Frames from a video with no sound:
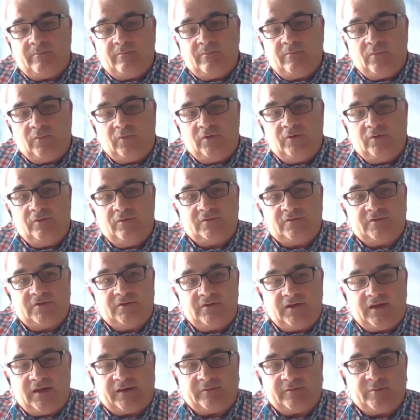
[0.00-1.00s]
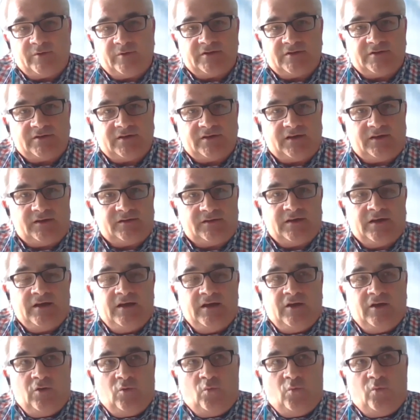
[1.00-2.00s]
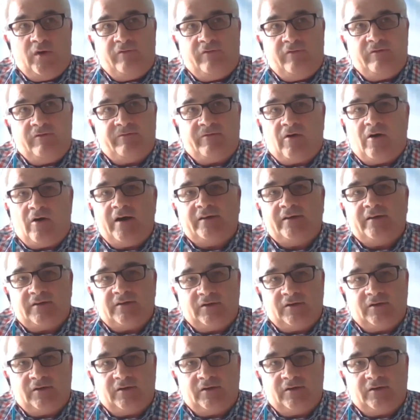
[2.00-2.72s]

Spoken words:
Using the expertise, we revised